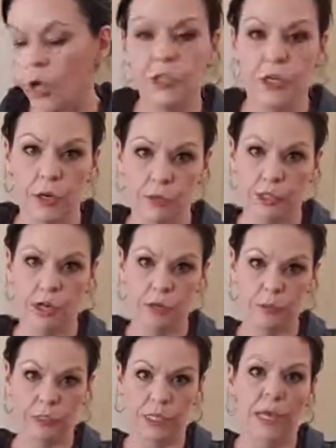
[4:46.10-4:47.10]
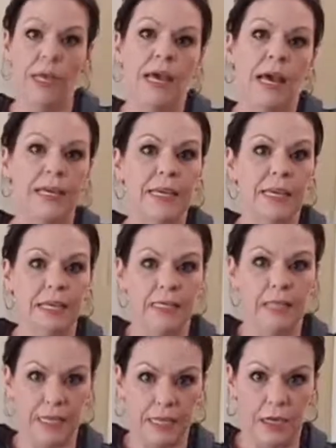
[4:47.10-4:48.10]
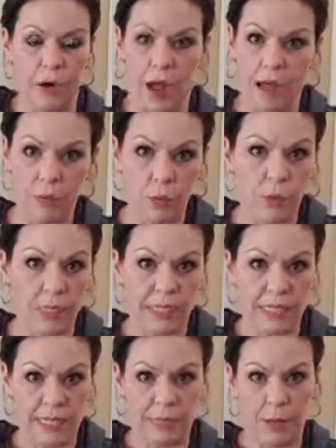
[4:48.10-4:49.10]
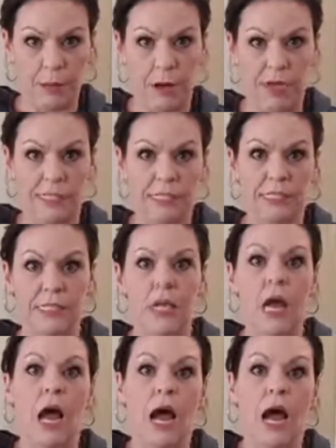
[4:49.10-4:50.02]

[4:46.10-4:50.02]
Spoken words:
on your own terms. Again, I'm the one that sets my prices.